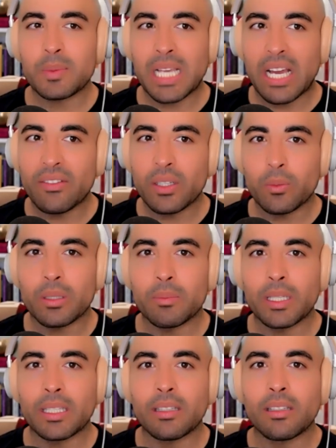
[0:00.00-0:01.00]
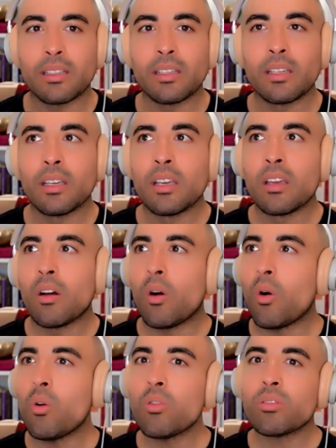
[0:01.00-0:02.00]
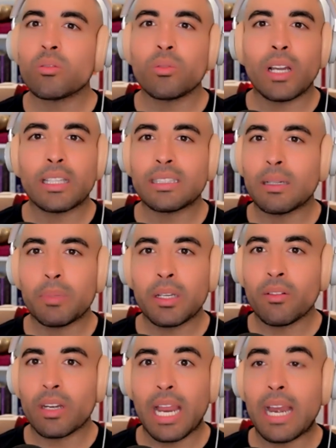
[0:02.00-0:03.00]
having with me all throughout that period.